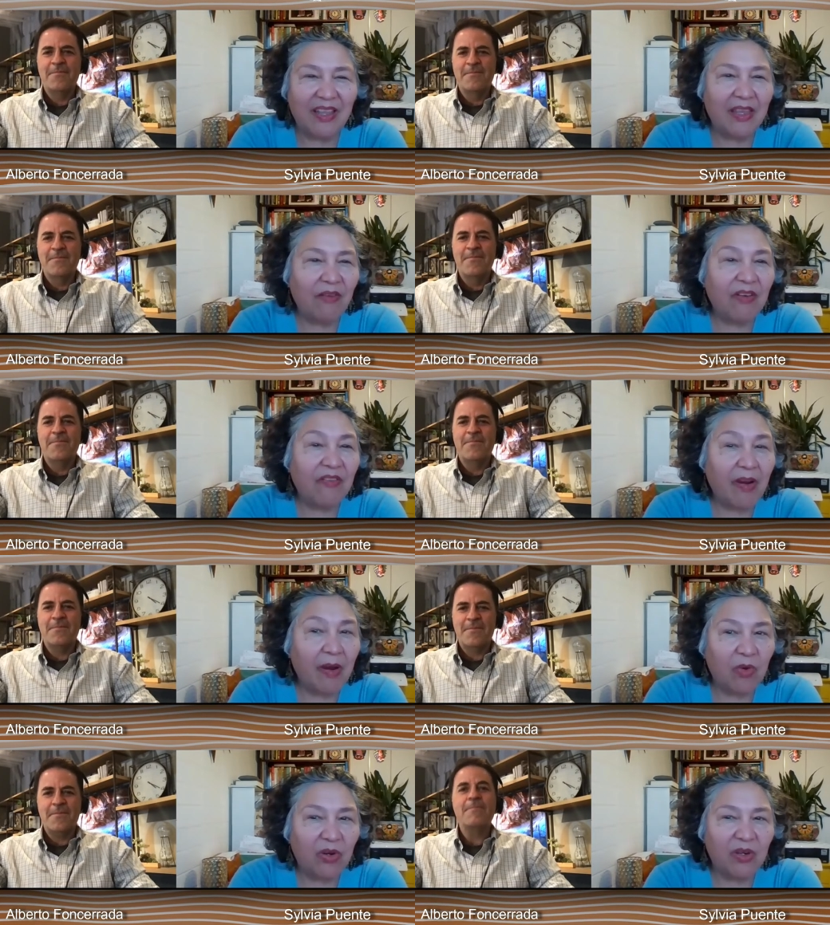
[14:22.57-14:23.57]
Speaker 1: They were
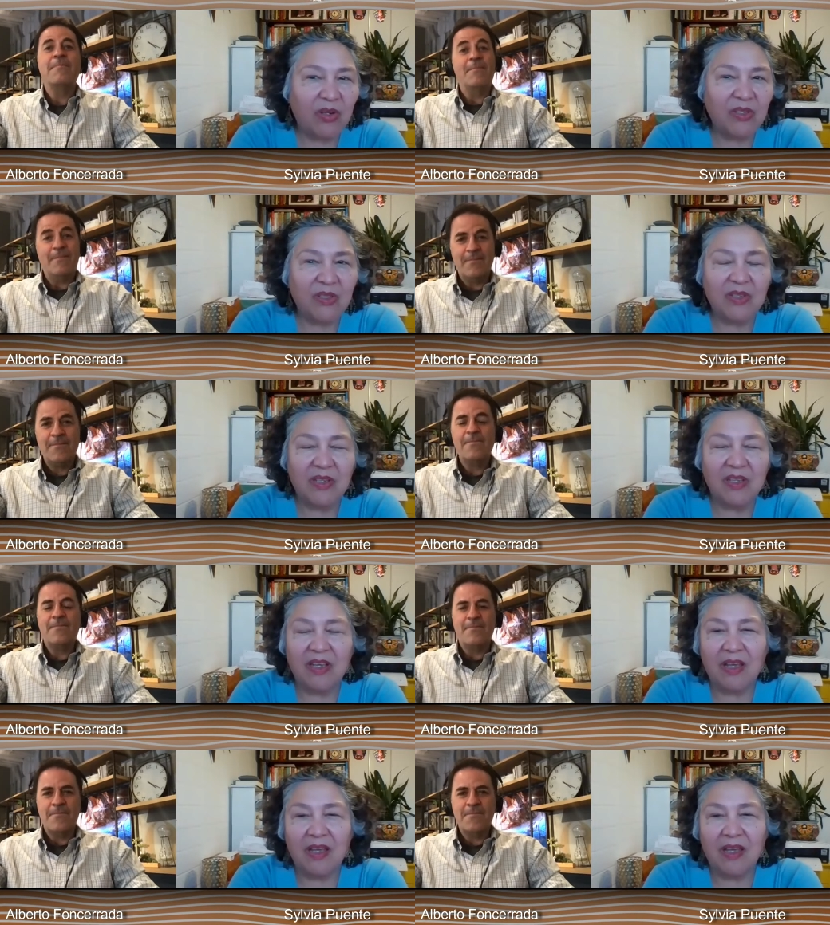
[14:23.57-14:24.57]
farm workers,
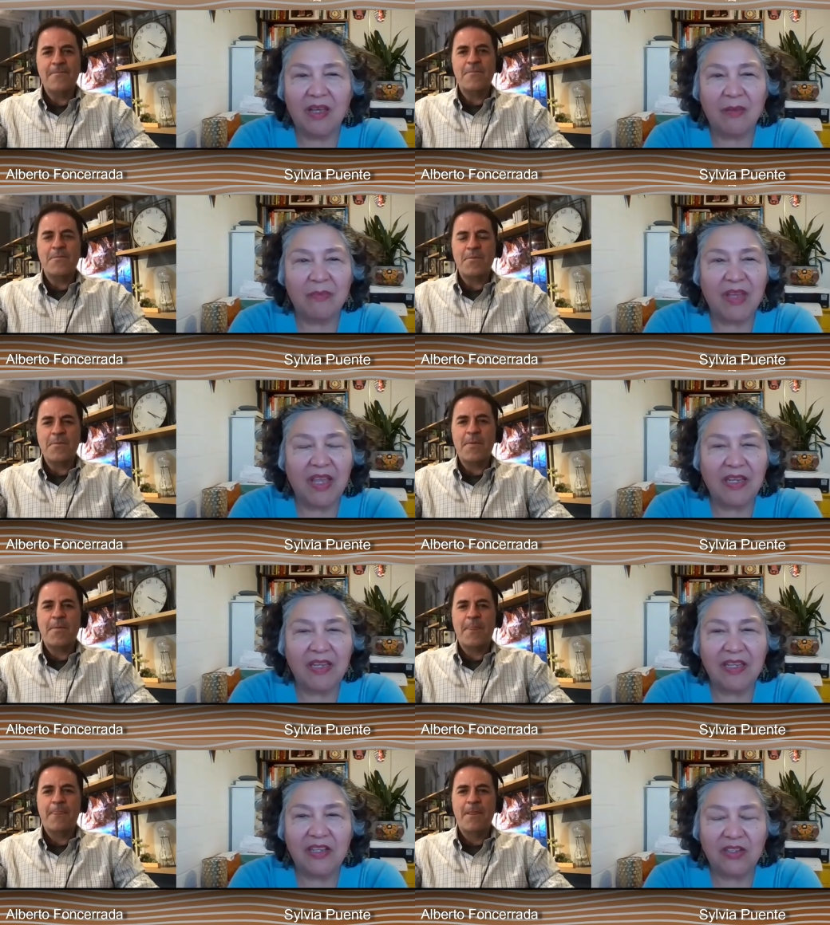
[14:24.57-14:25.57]
um,
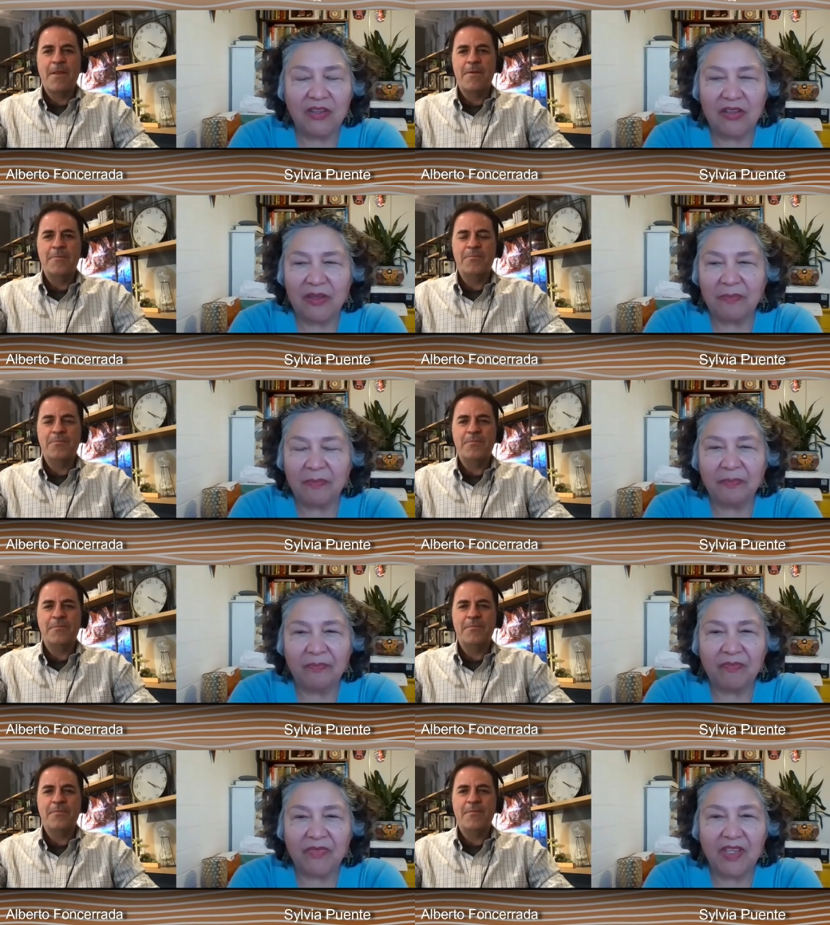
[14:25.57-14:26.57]
and each of them
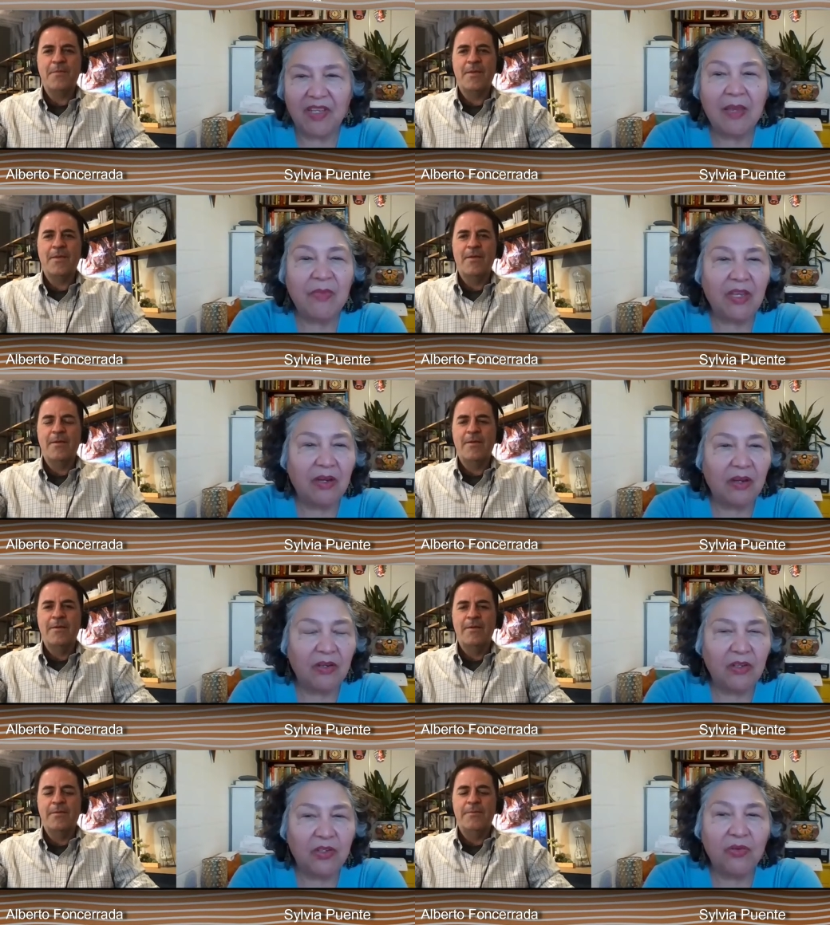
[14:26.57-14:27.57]
came
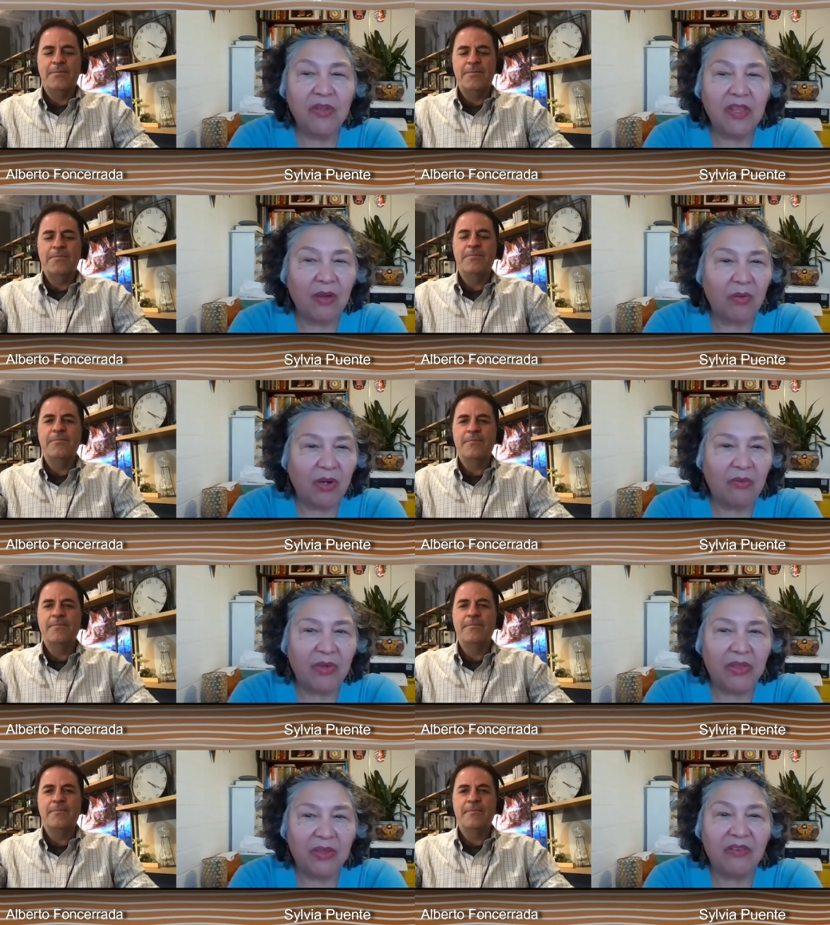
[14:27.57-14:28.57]
here doing that work
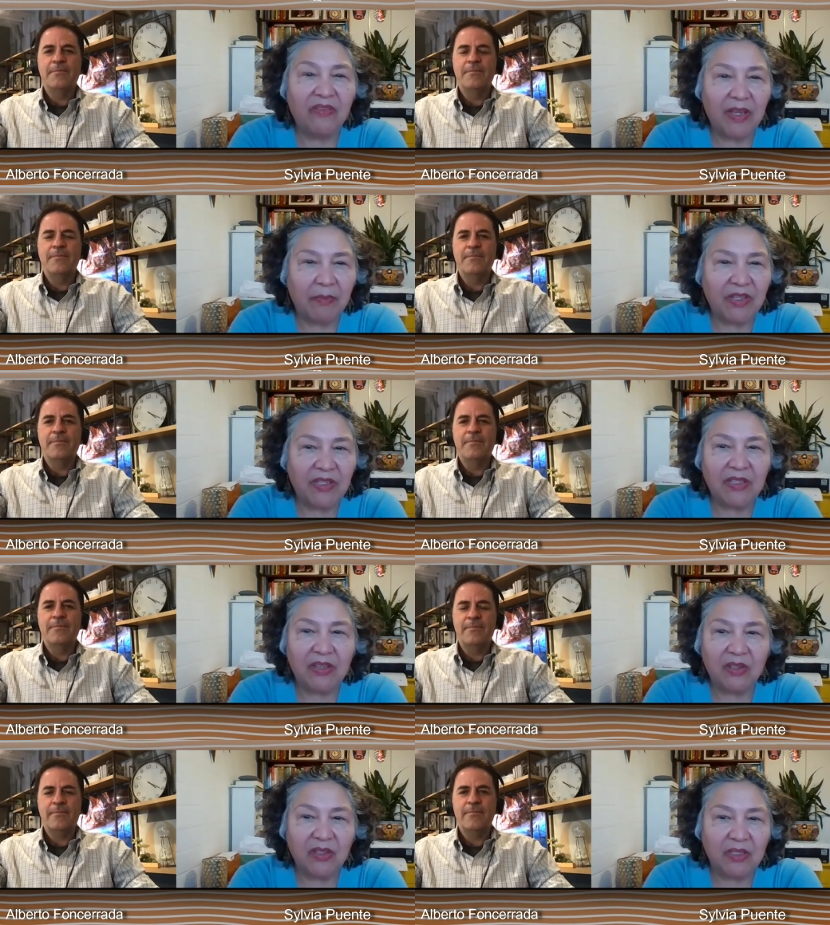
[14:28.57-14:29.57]
with their families and
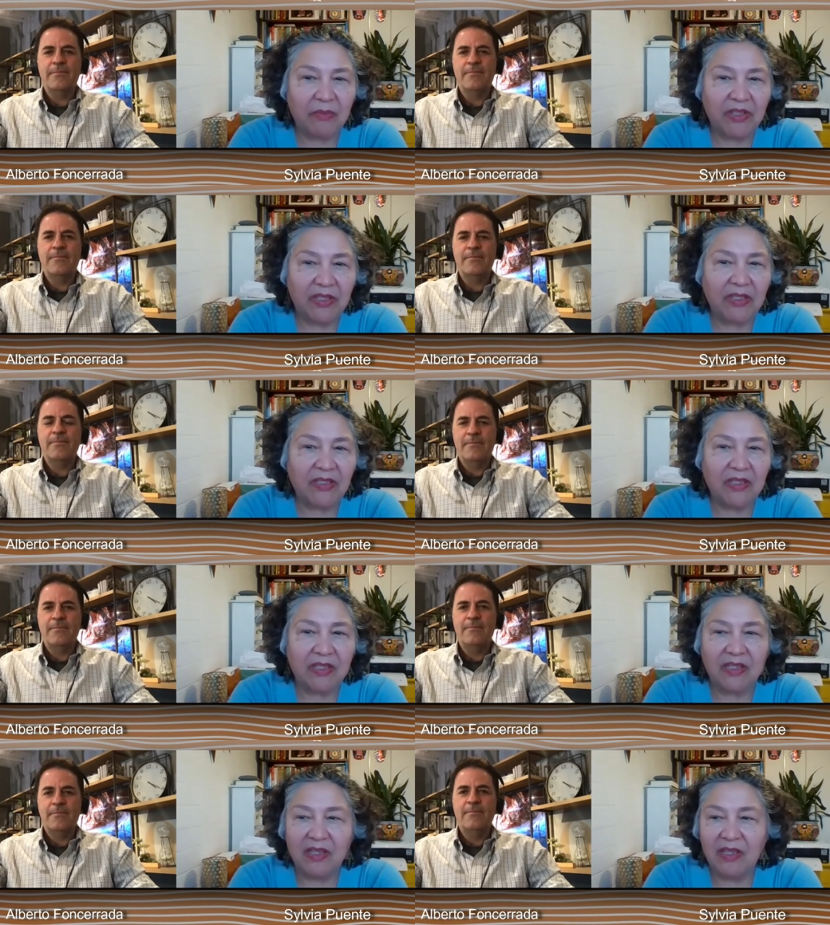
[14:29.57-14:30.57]
their siblings.
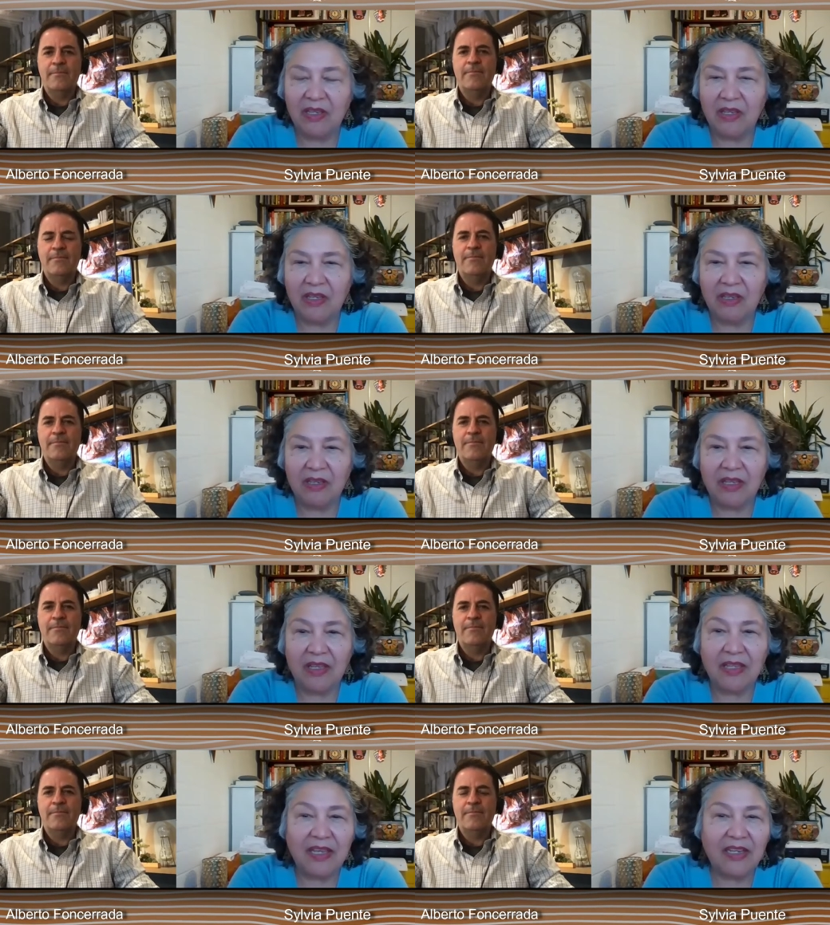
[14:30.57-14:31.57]
And in
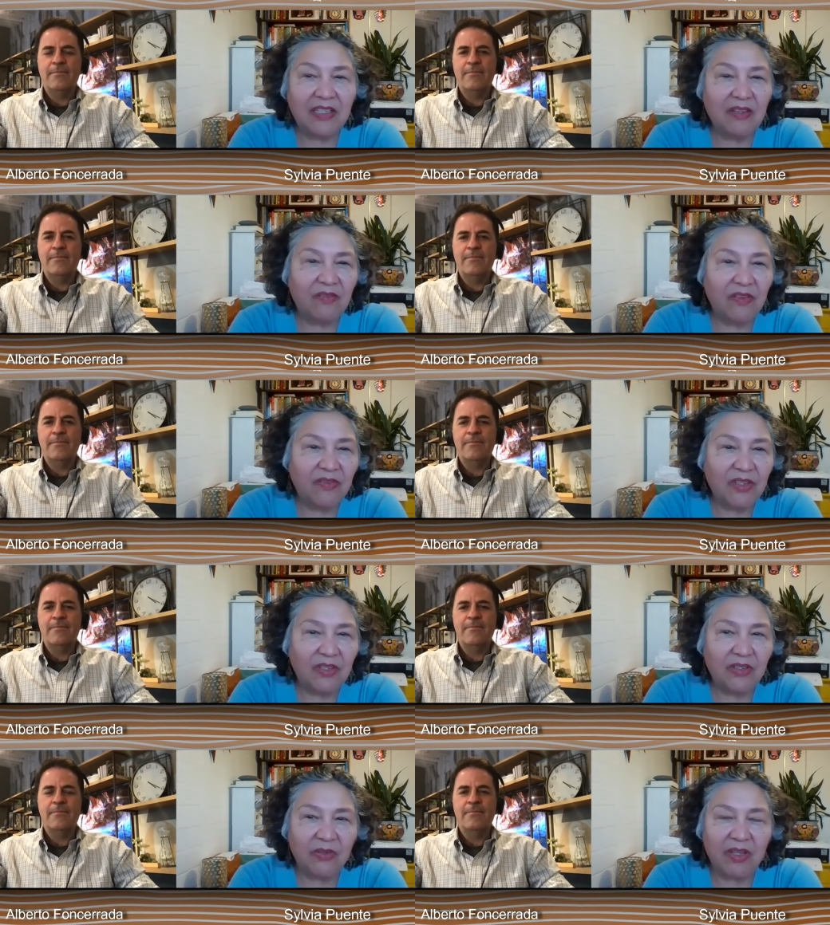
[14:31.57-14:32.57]
the
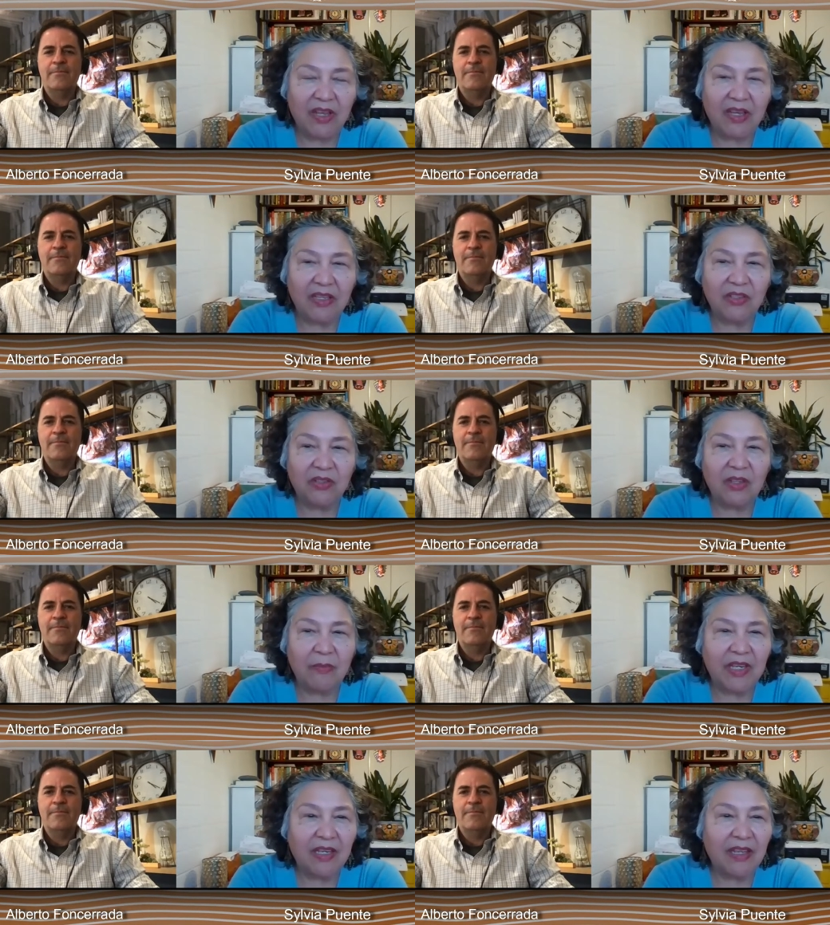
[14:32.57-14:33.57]
1950s, realized you can
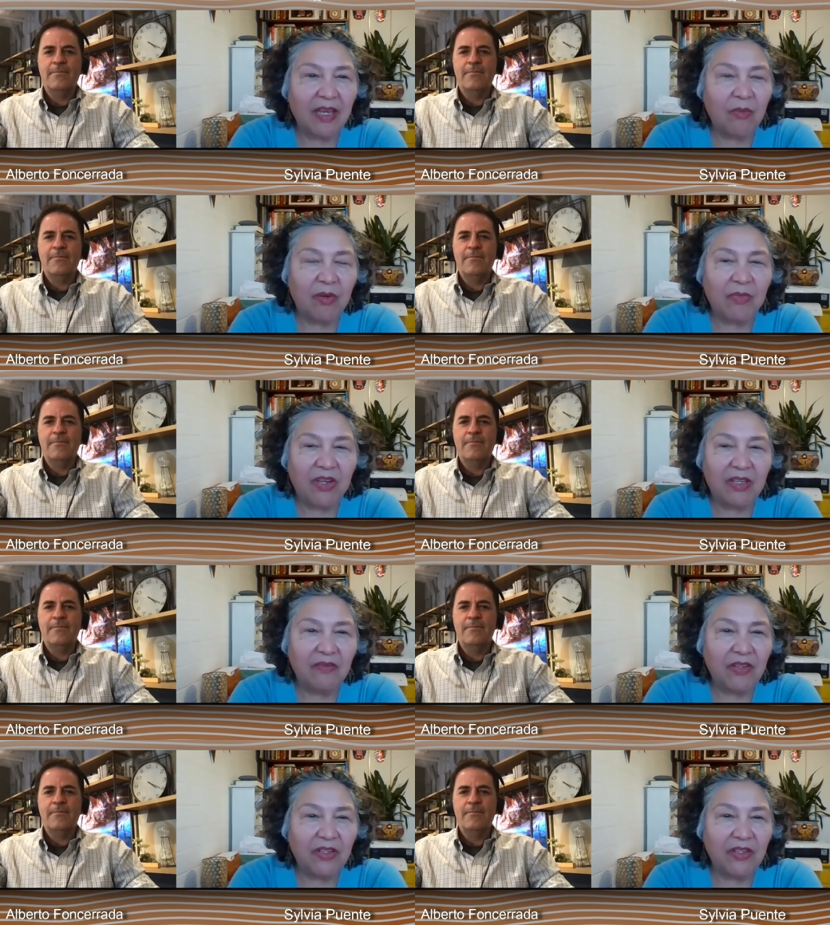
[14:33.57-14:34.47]
make a lot more money if you